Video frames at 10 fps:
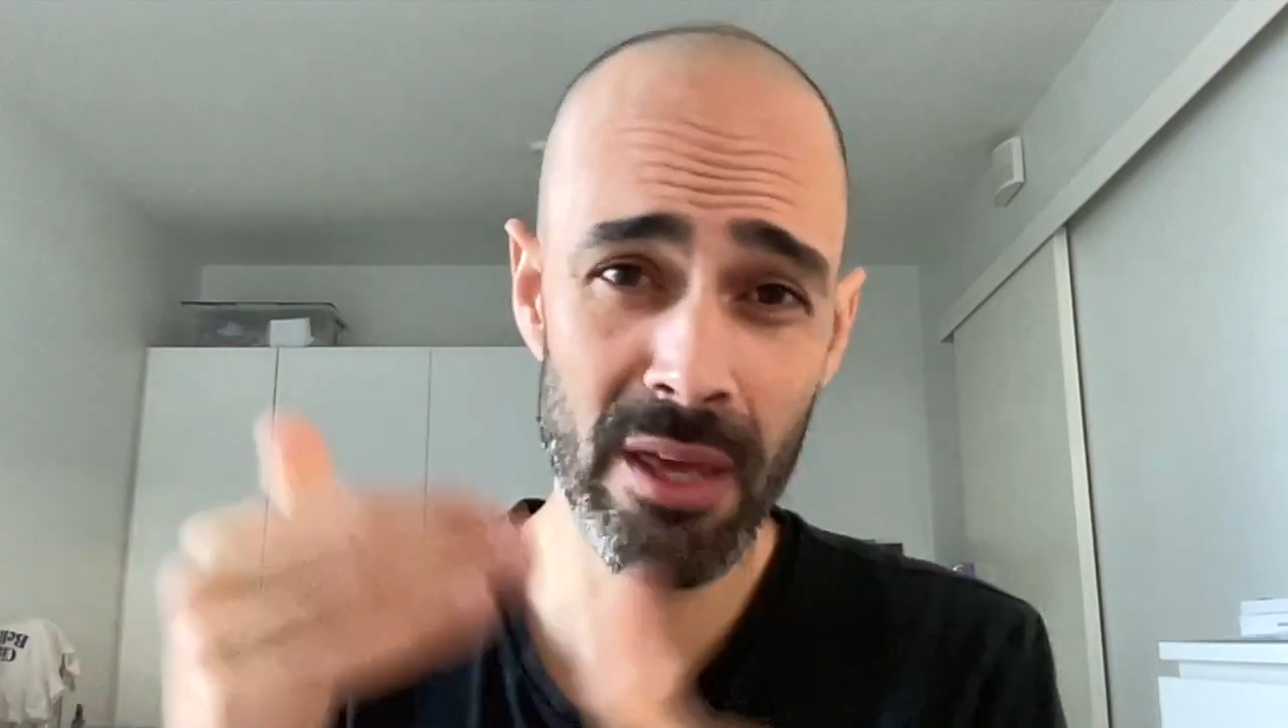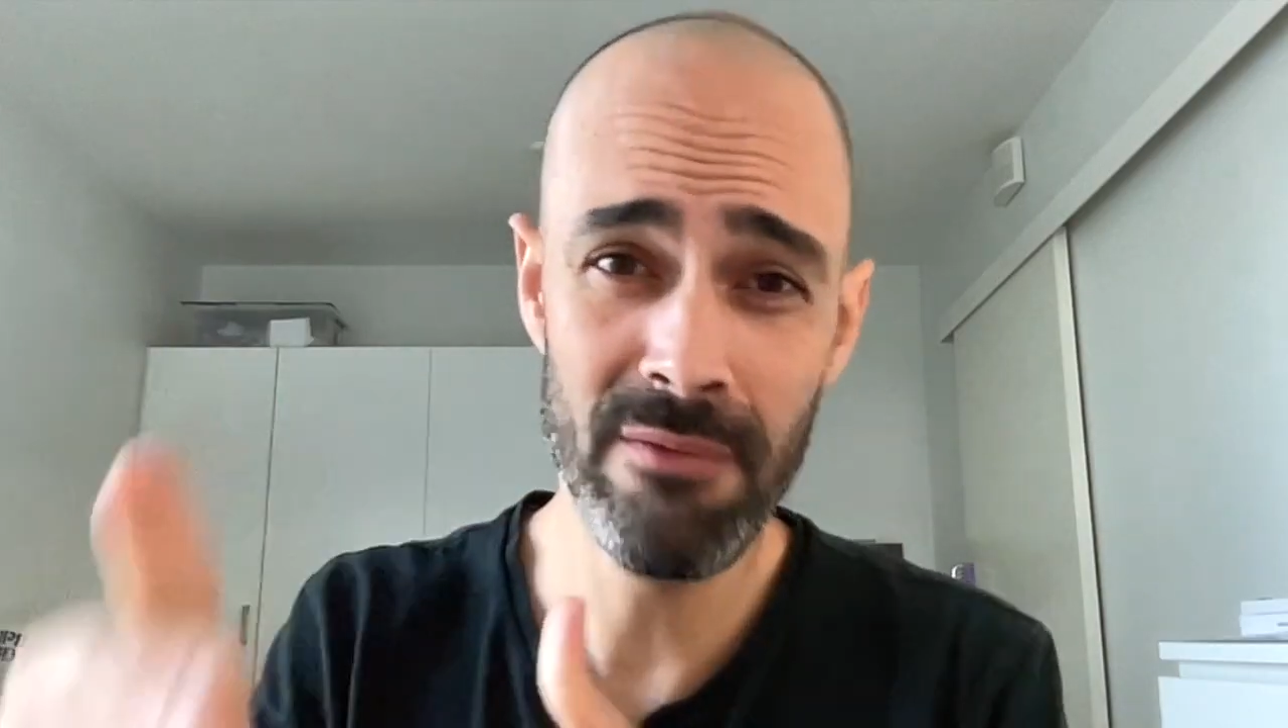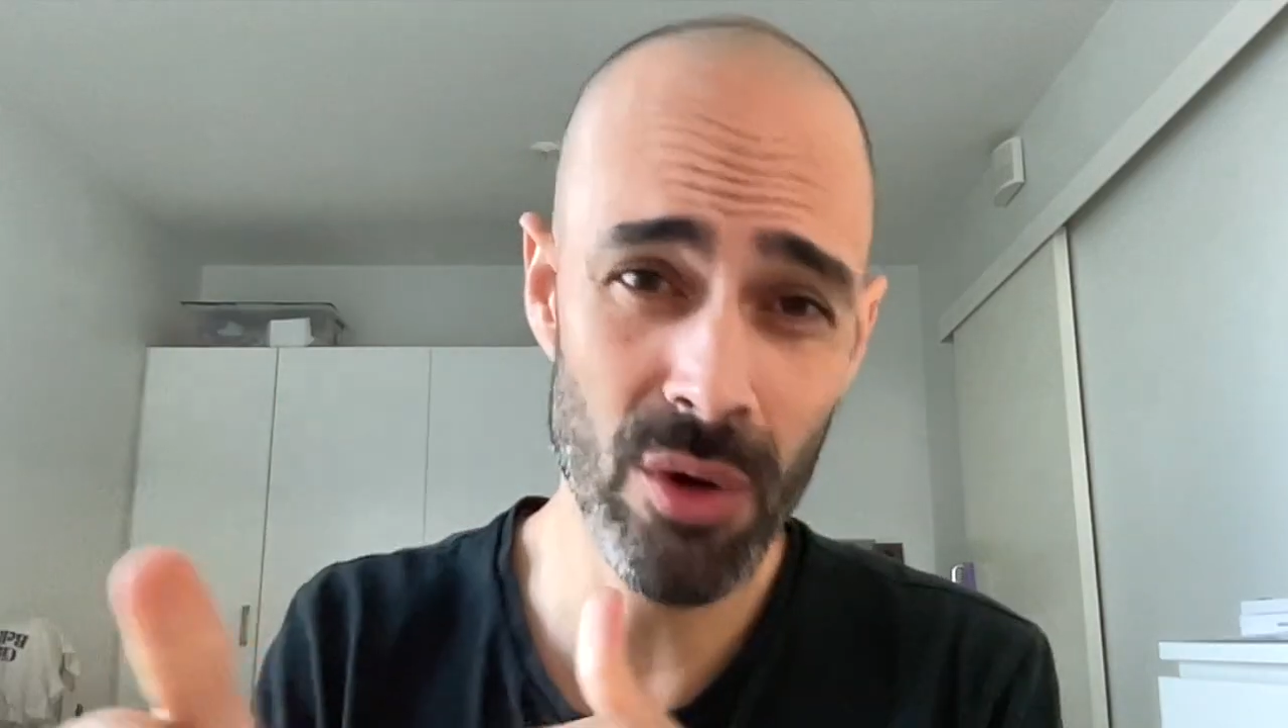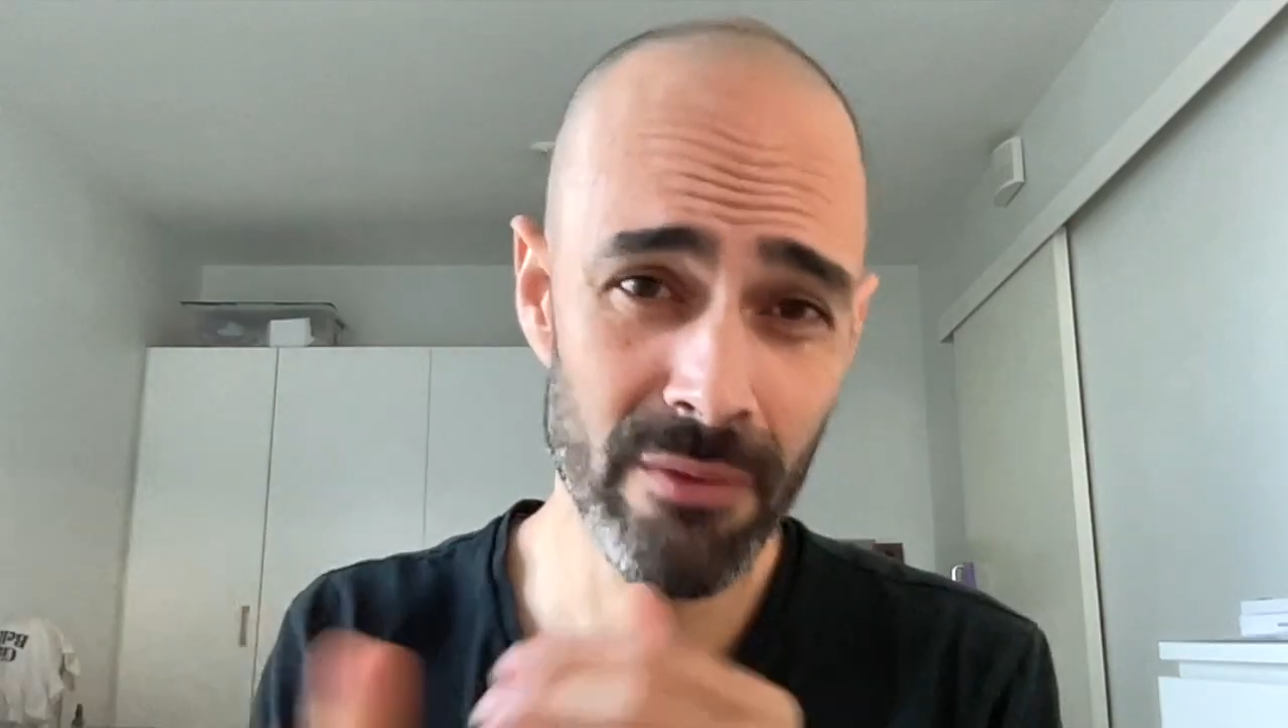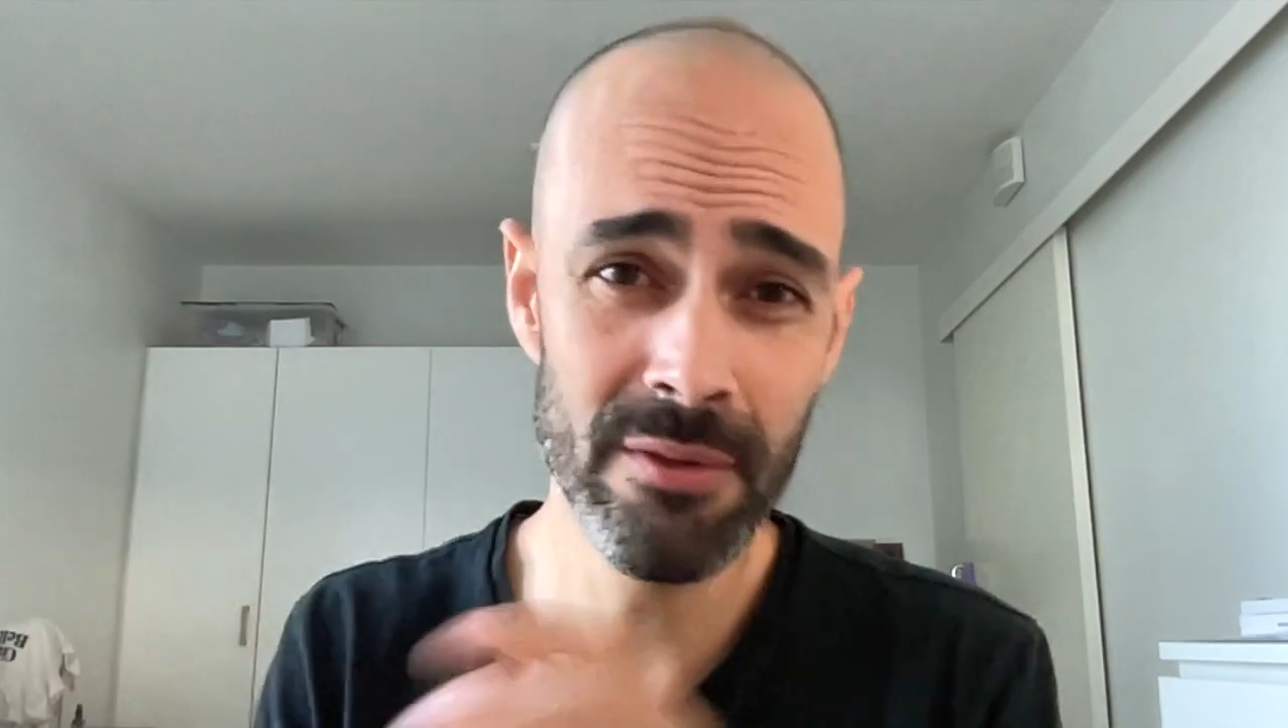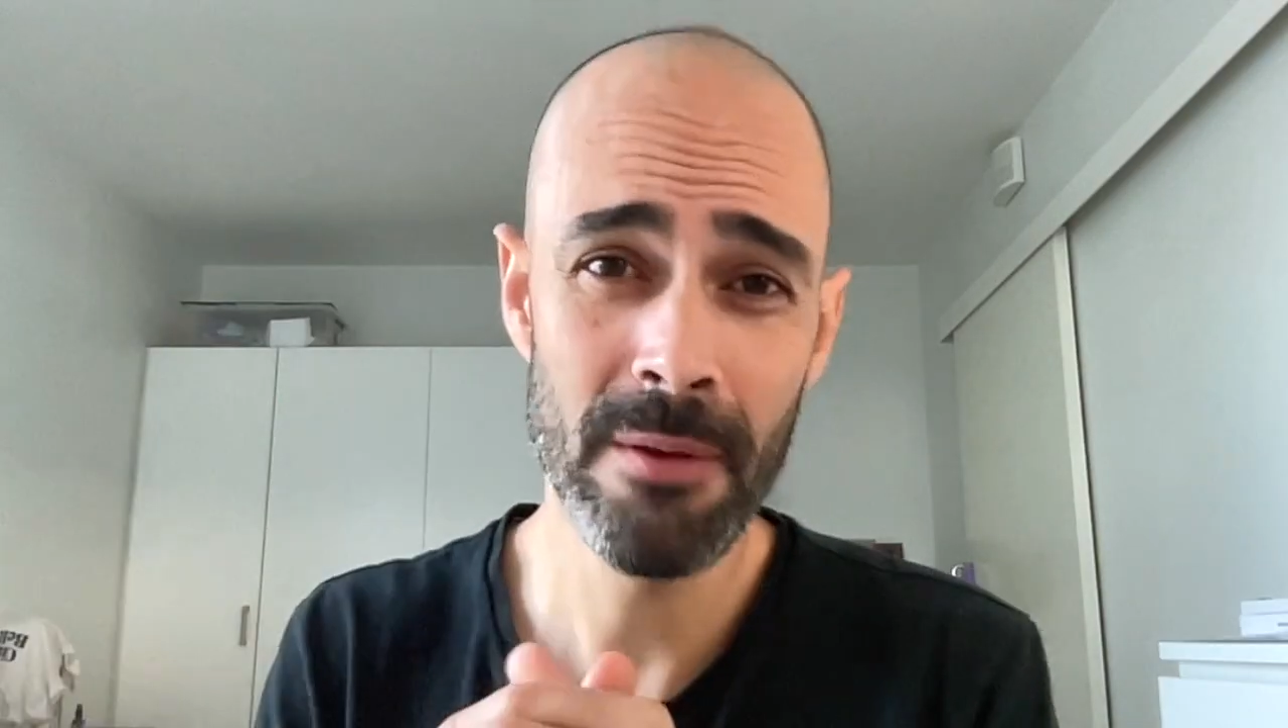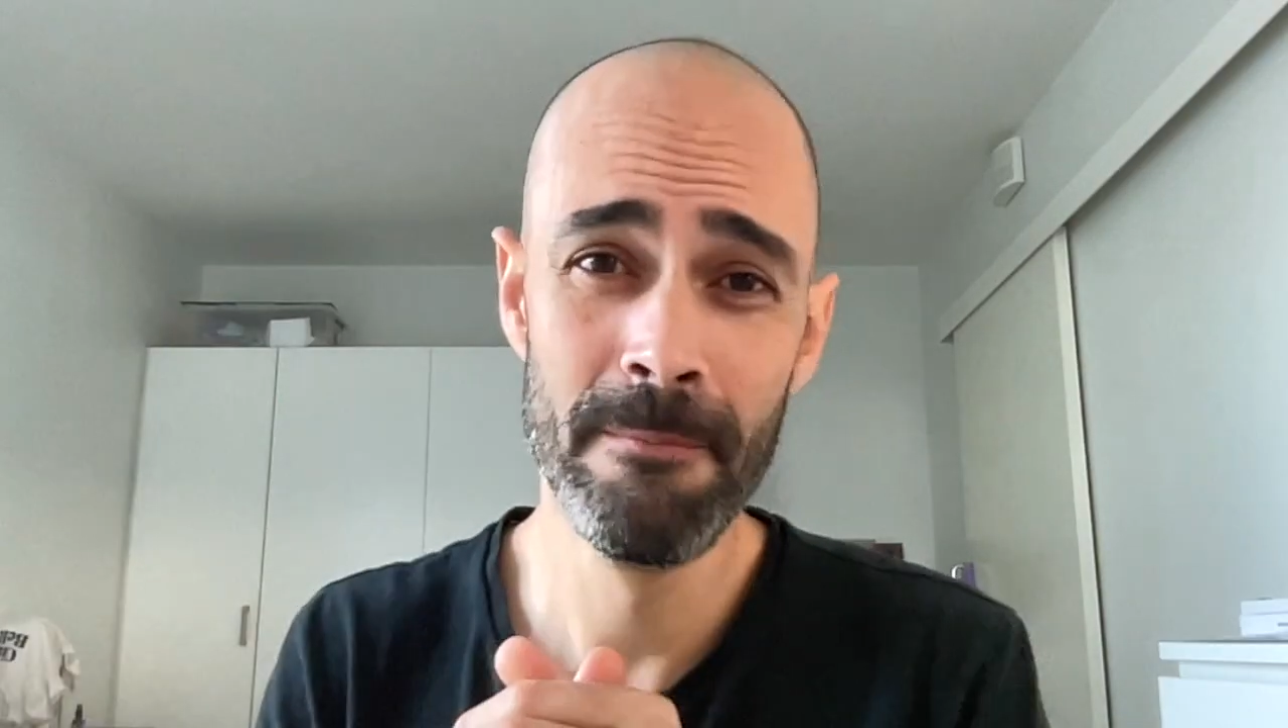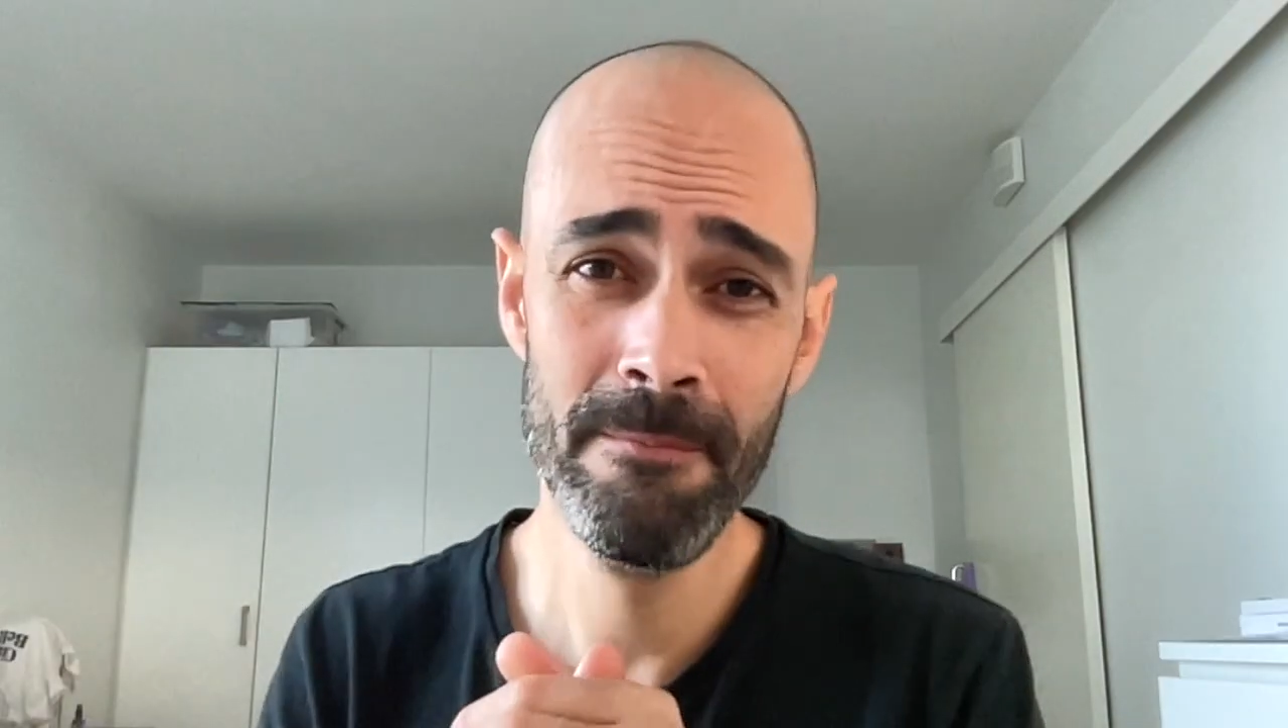evolved